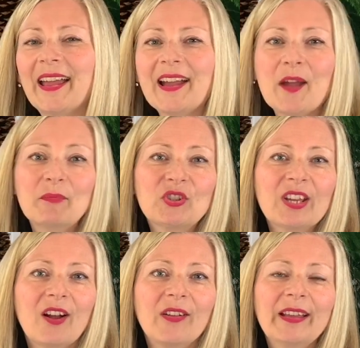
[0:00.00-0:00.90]
I'm
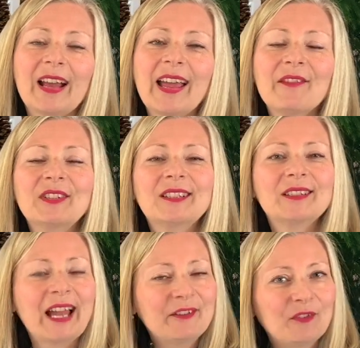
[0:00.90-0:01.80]
Michelle, and I have a
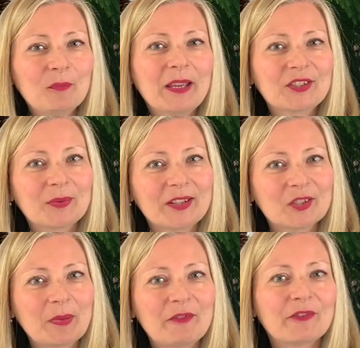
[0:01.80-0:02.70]
delightful mix
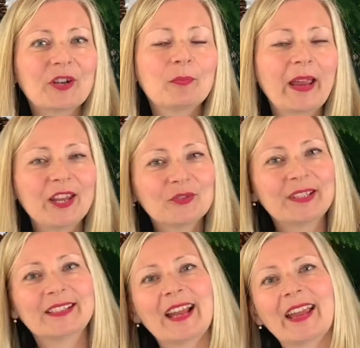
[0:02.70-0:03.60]
recipe for your pantry
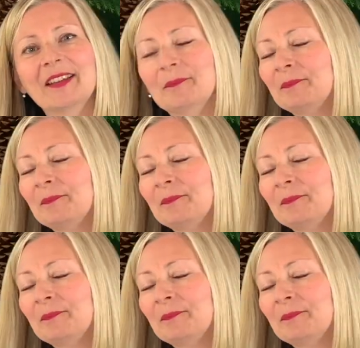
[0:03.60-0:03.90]
today.